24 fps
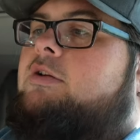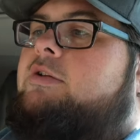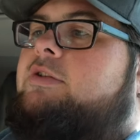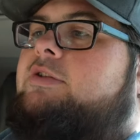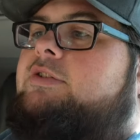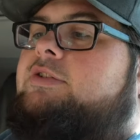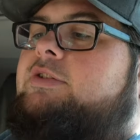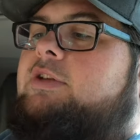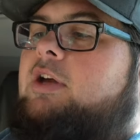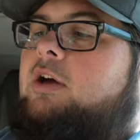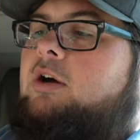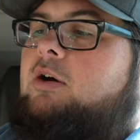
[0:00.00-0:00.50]

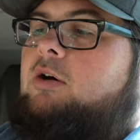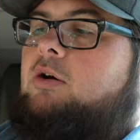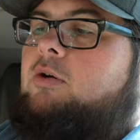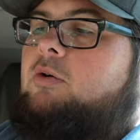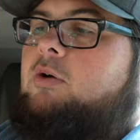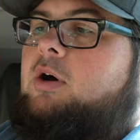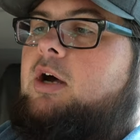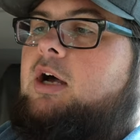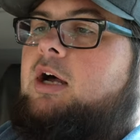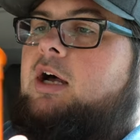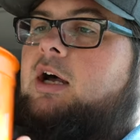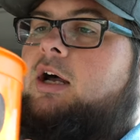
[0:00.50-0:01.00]

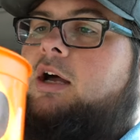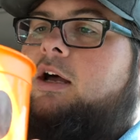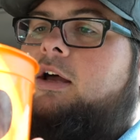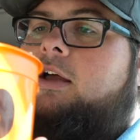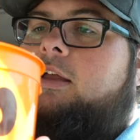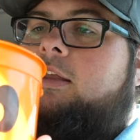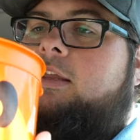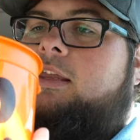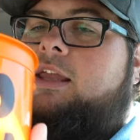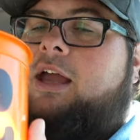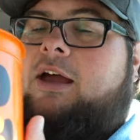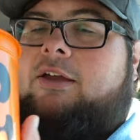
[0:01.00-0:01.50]
So
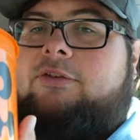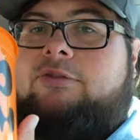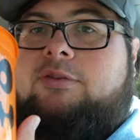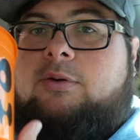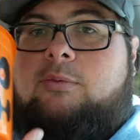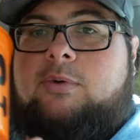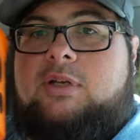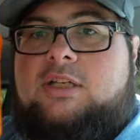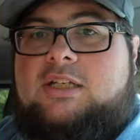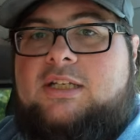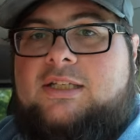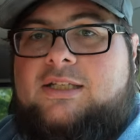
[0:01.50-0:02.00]
uh, yeah, so
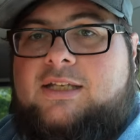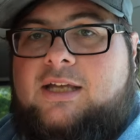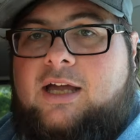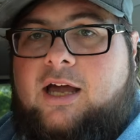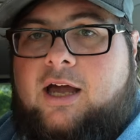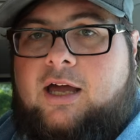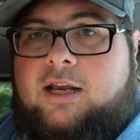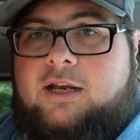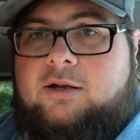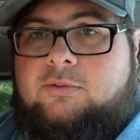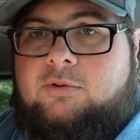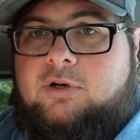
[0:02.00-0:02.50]
we just
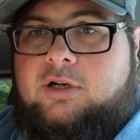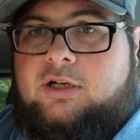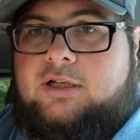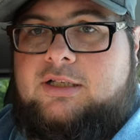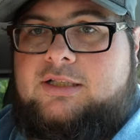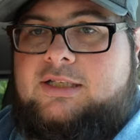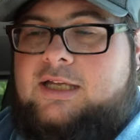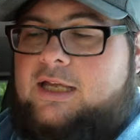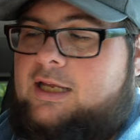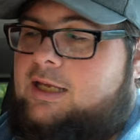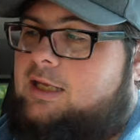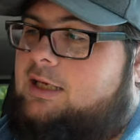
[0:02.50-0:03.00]
got it. We're gonna
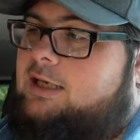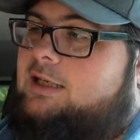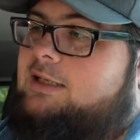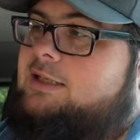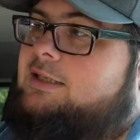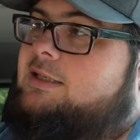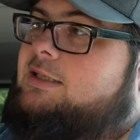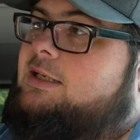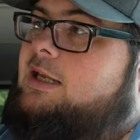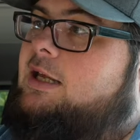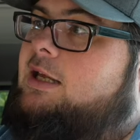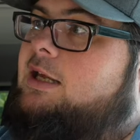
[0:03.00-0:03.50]
take it
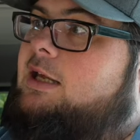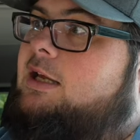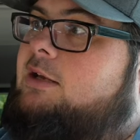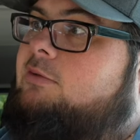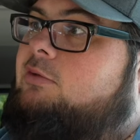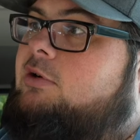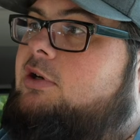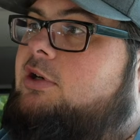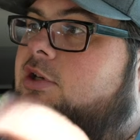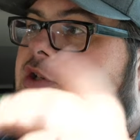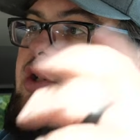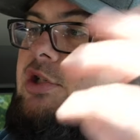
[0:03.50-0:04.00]
inside.
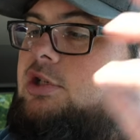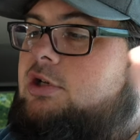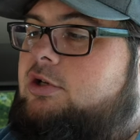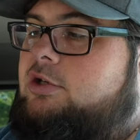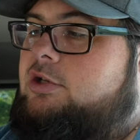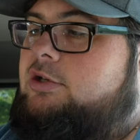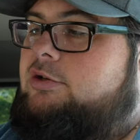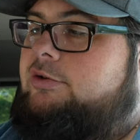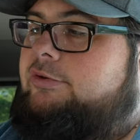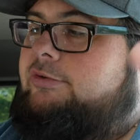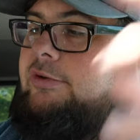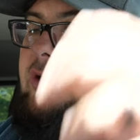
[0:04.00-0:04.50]
We're gonna show
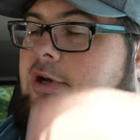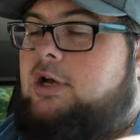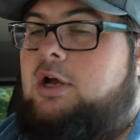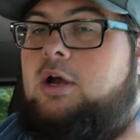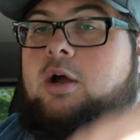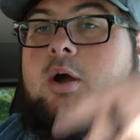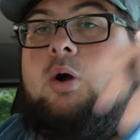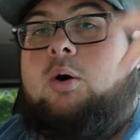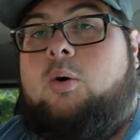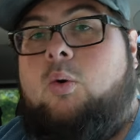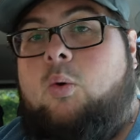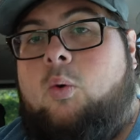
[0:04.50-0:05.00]
you
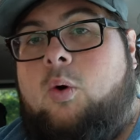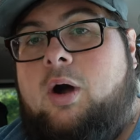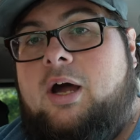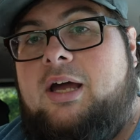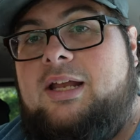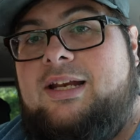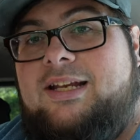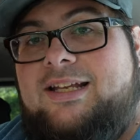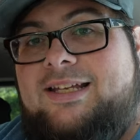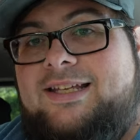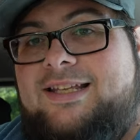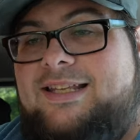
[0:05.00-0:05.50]

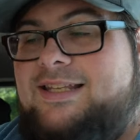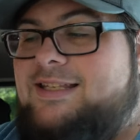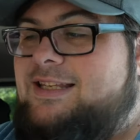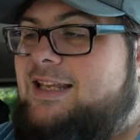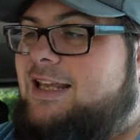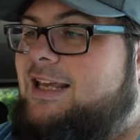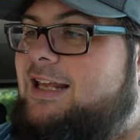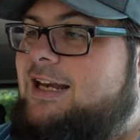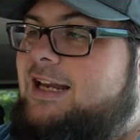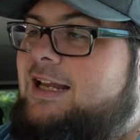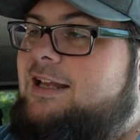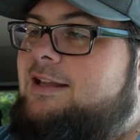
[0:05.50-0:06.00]
what is
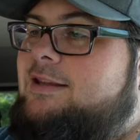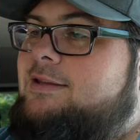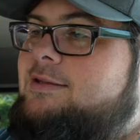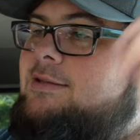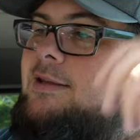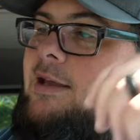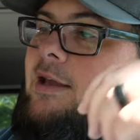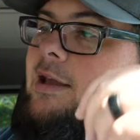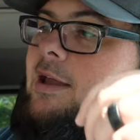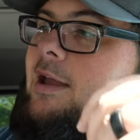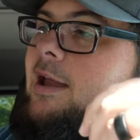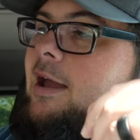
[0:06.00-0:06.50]
in
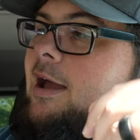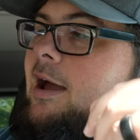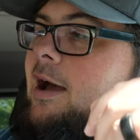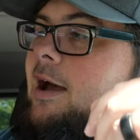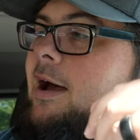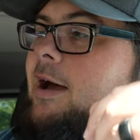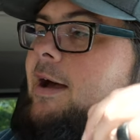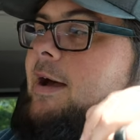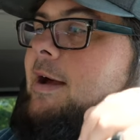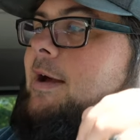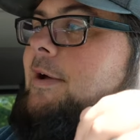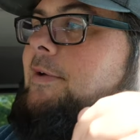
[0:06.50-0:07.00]
it.
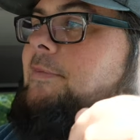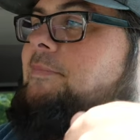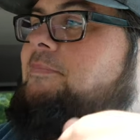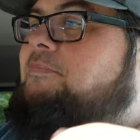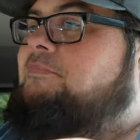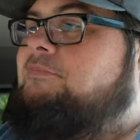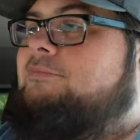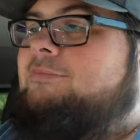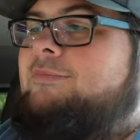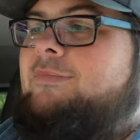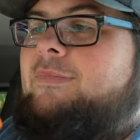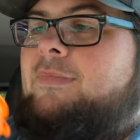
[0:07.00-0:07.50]

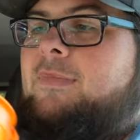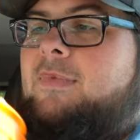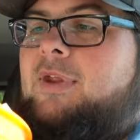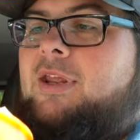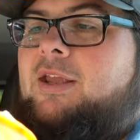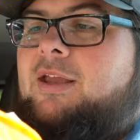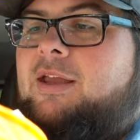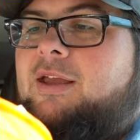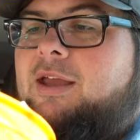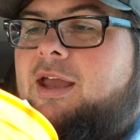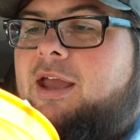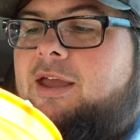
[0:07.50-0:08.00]
Um,
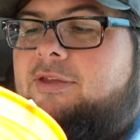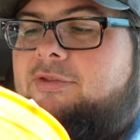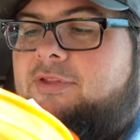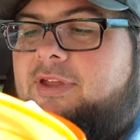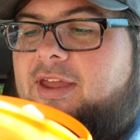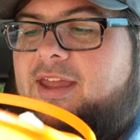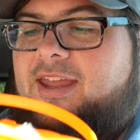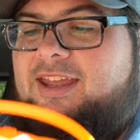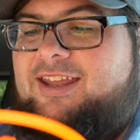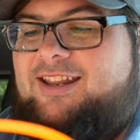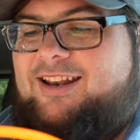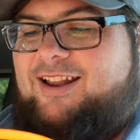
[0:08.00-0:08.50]
and
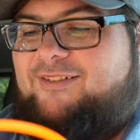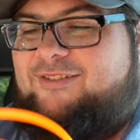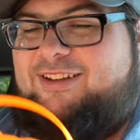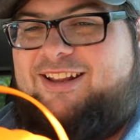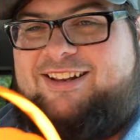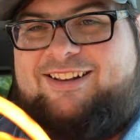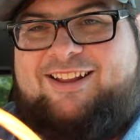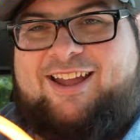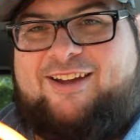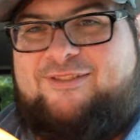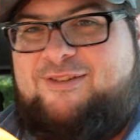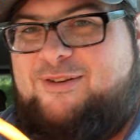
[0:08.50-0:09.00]
then, I
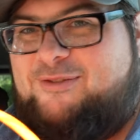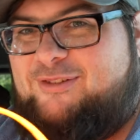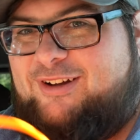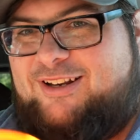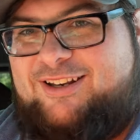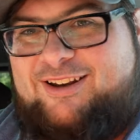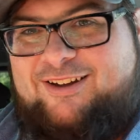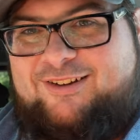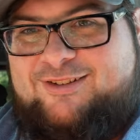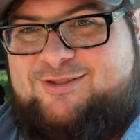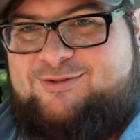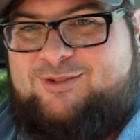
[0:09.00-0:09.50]
mean,
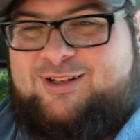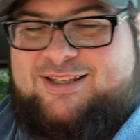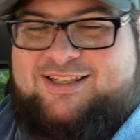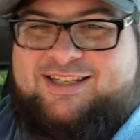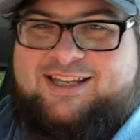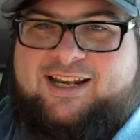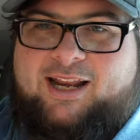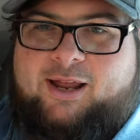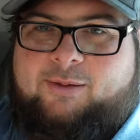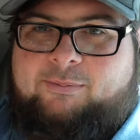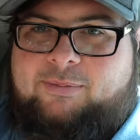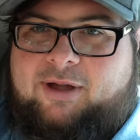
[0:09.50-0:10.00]
everyone knows what's
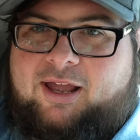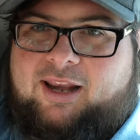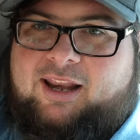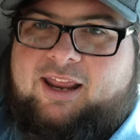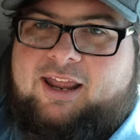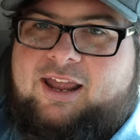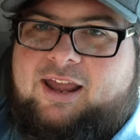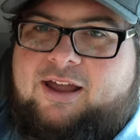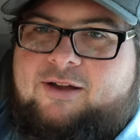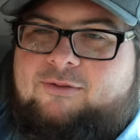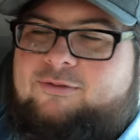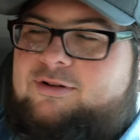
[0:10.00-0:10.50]
in it, but
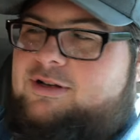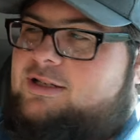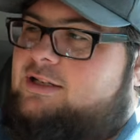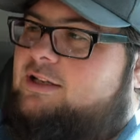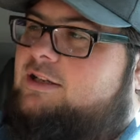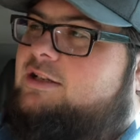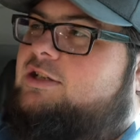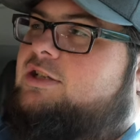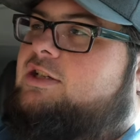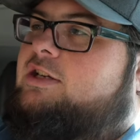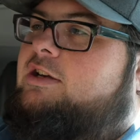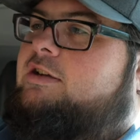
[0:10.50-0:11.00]
we're just
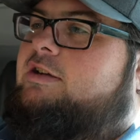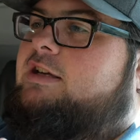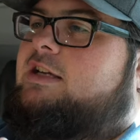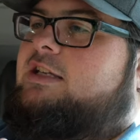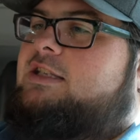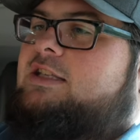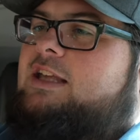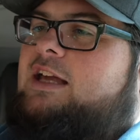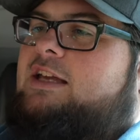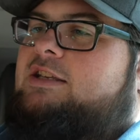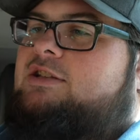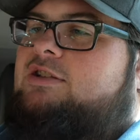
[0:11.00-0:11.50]
gonna show you
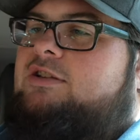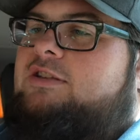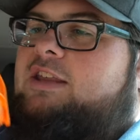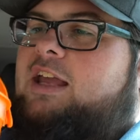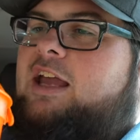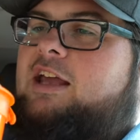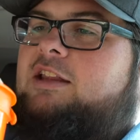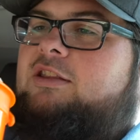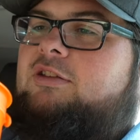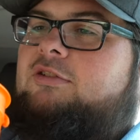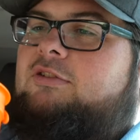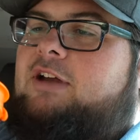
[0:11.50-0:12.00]
because last year they
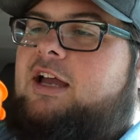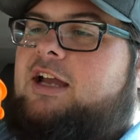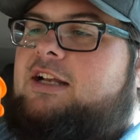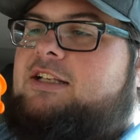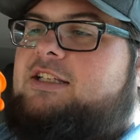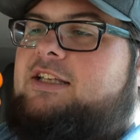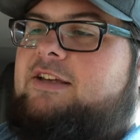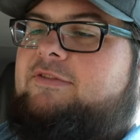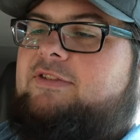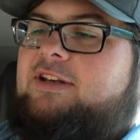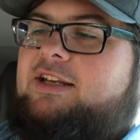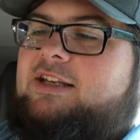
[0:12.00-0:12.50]
had little
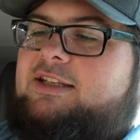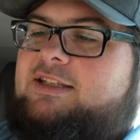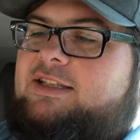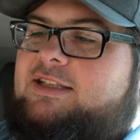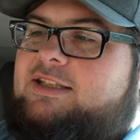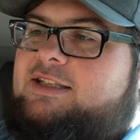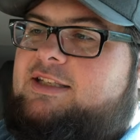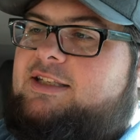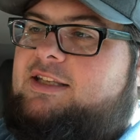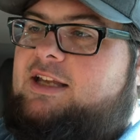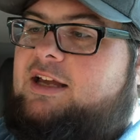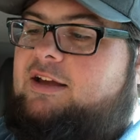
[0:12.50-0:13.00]
activities
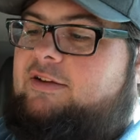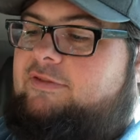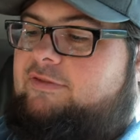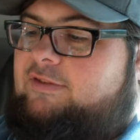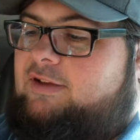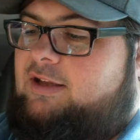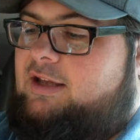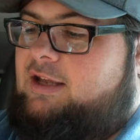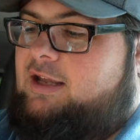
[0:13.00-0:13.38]
and stuff.